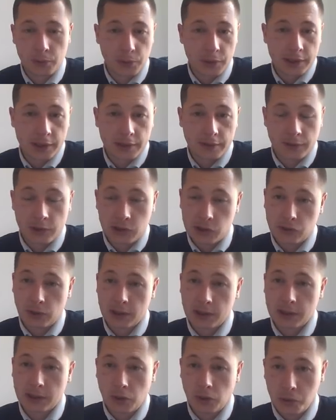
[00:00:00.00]
with a
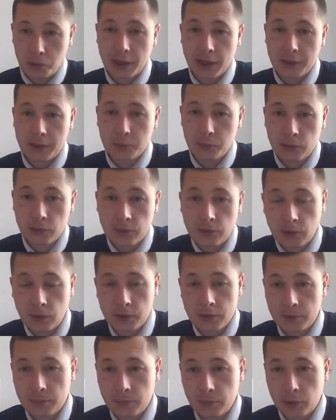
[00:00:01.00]
visually okay move
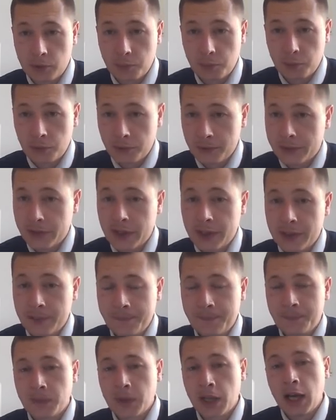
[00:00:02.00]
on move
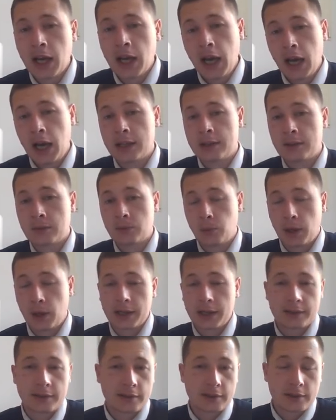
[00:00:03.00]
3, and
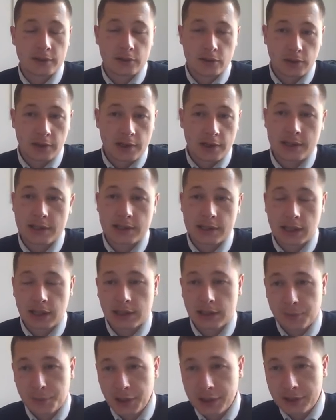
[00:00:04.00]
white is already
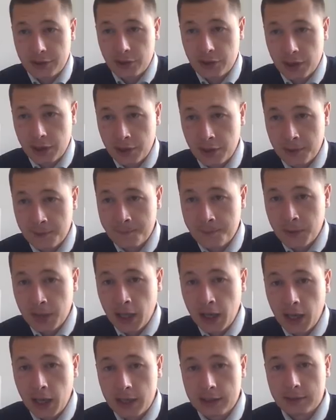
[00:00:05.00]
slightly better here.
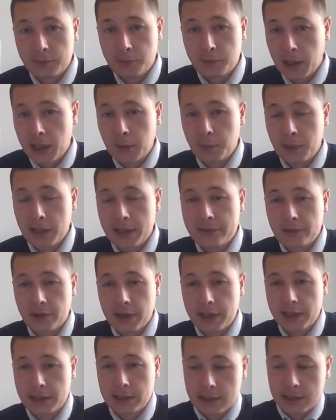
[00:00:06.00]
And if black plays
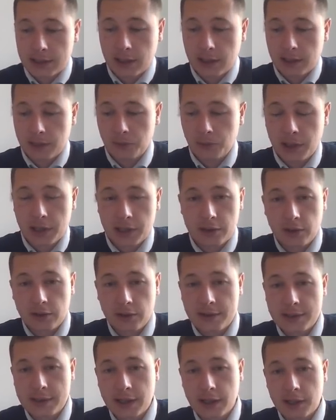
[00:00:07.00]
correctly, then I really
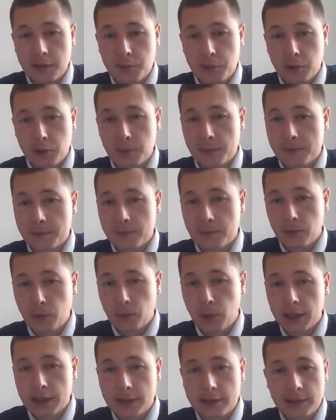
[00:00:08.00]
don't see any problems for
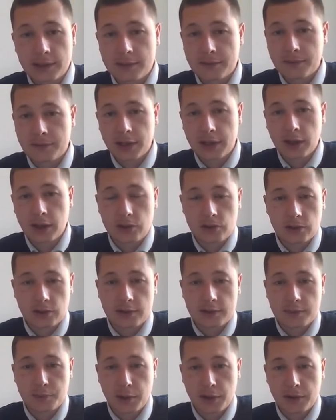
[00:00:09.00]
white. This variation
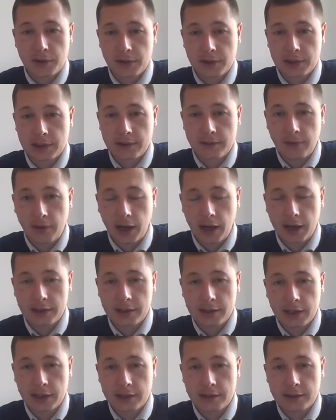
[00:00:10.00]
is perfectly
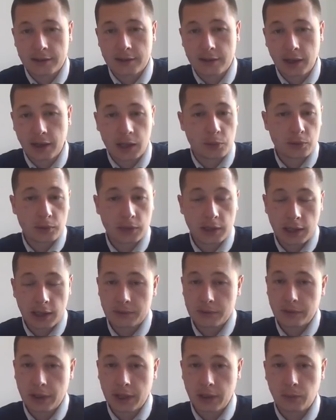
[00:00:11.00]
fine, and I would love
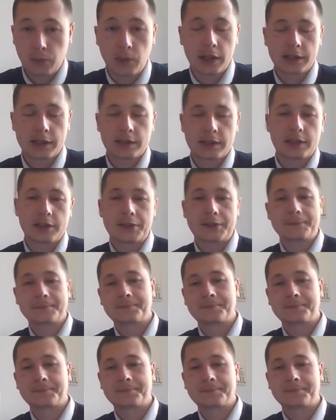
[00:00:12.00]
to have white here.